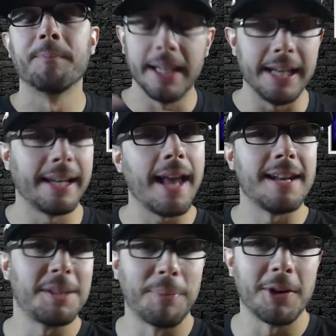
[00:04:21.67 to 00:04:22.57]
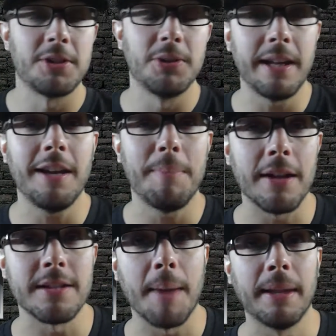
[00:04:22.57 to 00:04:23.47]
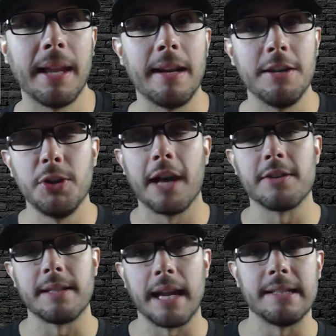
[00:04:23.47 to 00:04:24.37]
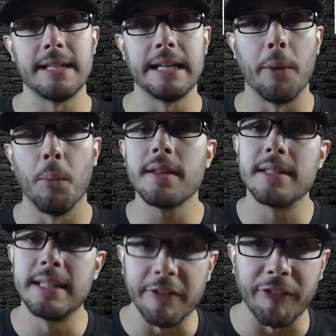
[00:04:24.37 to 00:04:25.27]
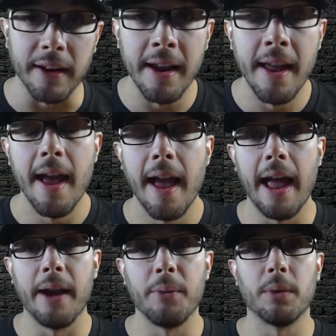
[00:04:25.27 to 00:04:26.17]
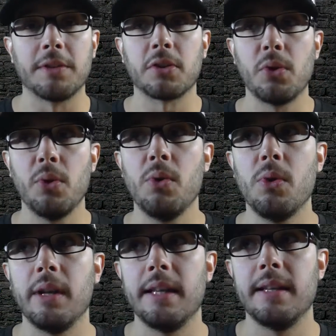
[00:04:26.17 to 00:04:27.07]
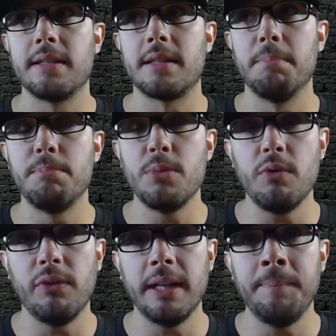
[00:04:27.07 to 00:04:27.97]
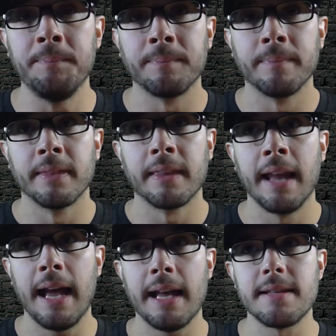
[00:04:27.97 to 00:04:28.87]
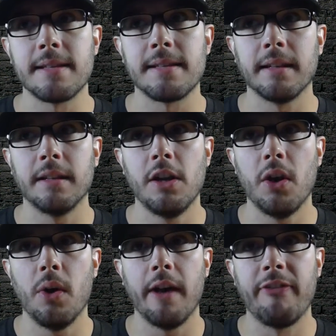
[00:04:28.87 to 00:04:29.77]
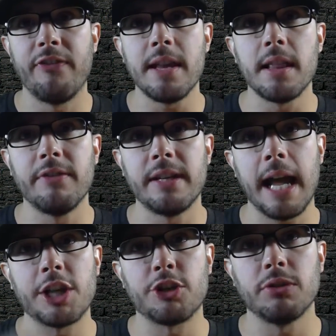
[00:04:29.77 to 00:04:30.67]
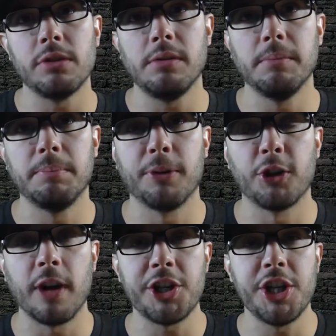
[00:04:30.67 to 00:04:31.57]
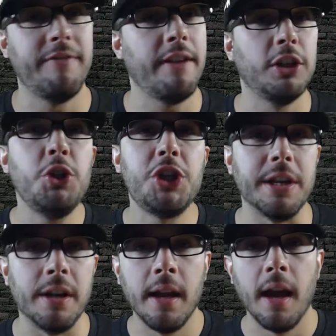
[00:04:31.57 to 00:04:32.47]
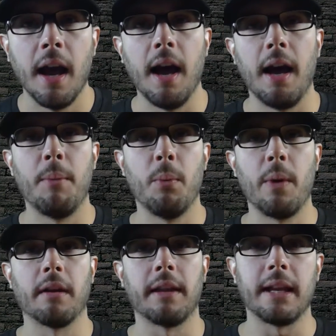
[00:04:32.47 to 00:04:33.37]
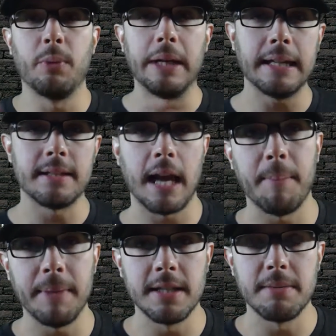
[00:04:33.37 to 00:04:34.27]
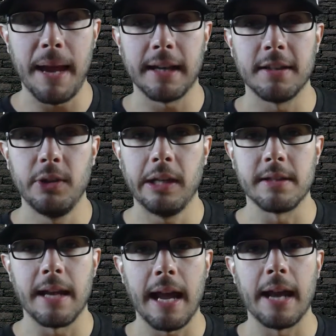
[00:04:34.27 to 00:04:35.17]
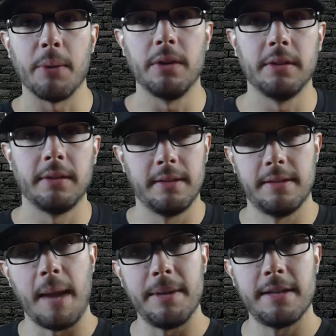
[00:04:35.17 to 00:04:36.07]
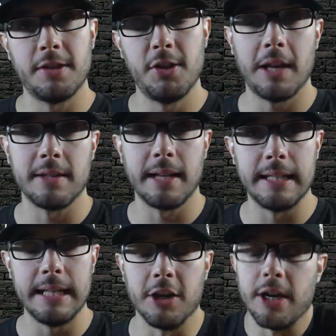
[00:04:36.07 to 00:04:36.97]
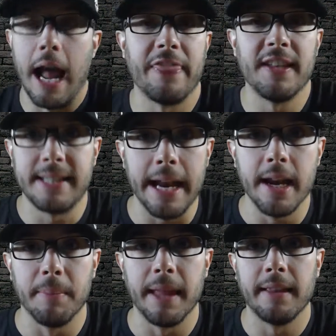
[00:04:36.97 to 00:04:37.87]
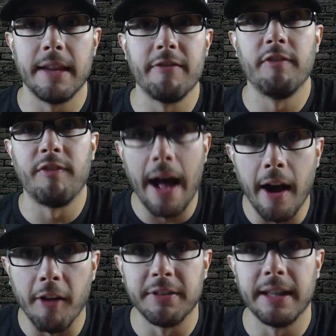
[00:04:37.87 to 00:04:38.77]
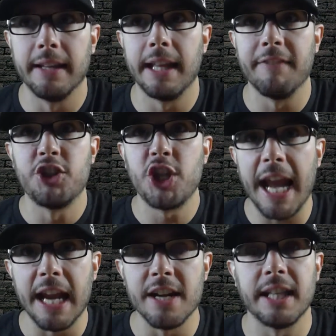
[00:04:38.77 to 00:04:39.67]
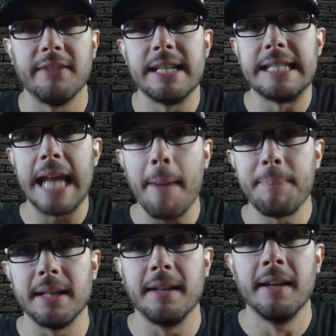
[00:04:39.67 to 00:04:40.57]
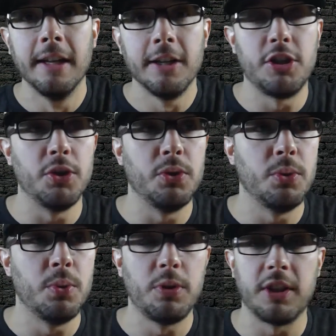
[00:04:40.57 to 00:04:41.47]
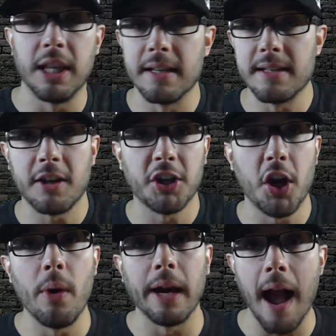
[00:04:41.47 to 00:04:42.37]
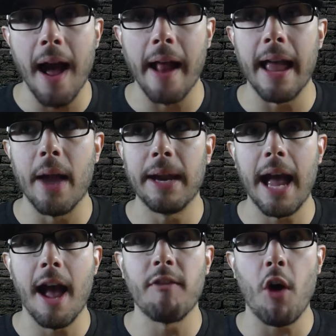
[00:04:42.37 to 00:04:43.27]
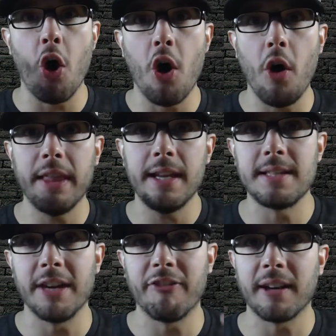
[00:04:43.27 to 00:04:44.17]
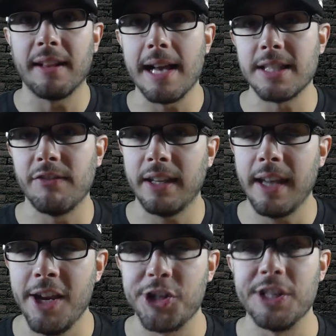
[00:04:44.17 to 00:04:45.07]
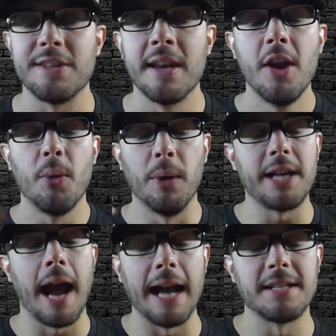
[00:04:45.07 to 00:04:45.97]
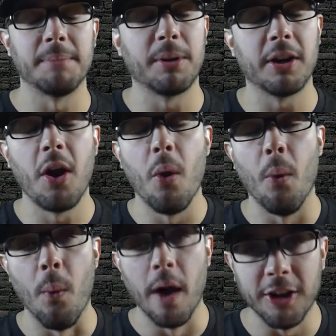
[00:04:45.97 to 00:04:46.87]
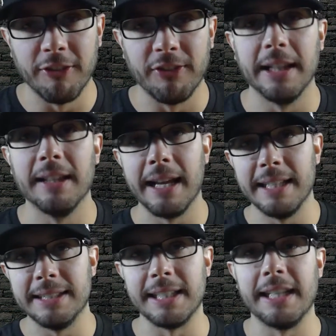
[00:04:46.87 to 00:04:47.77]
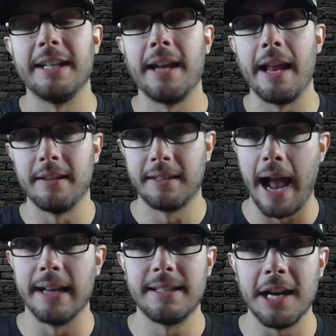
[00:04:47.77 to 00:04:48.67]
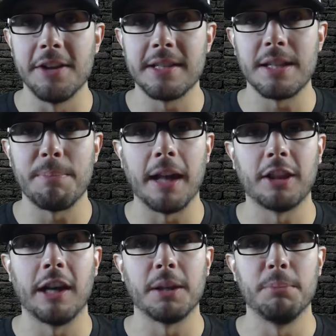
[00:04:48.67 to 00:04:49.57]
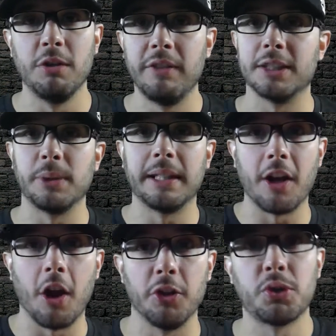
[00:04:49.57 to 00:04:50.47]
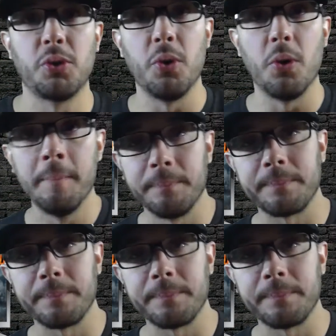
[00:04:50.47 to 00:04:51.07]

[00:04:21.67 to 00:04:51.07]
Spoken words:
He, again, is the person who'll tell you about Zombieland in 2019 and what's different. And what's cool is the movie has, a feel of a natural progression of evolution. Where, like, we get zombies back in 2009. Well, zombies in 2019 are not the same. They've evolved. They've changed. They've adapted to things that are going on. And we have all these different classifications, which Eisenberg wonderfully lays in and kind of tells us about throughout the movie as we get all those cool,